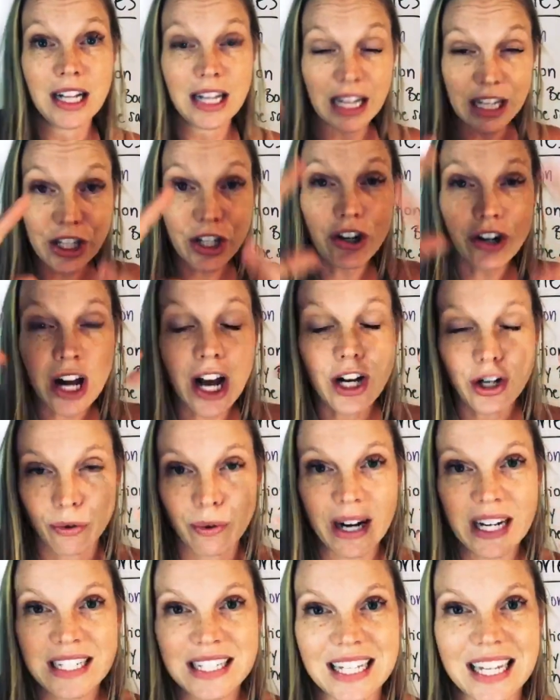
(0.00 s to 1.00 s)
Like you're not
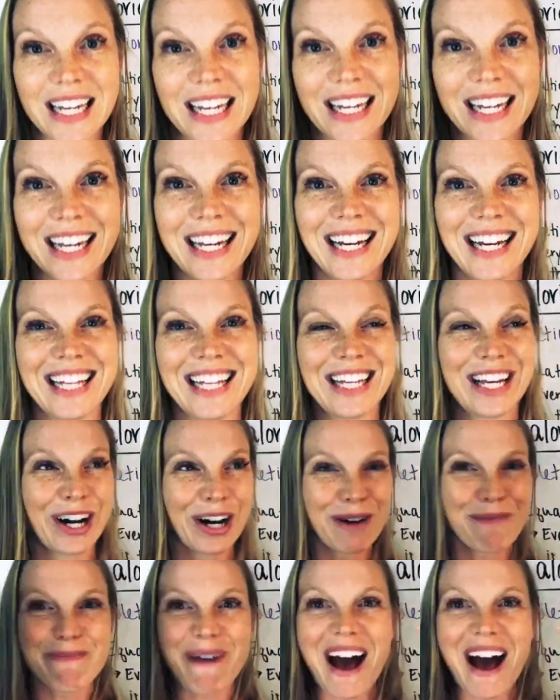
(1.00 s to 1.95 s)
crazy. Your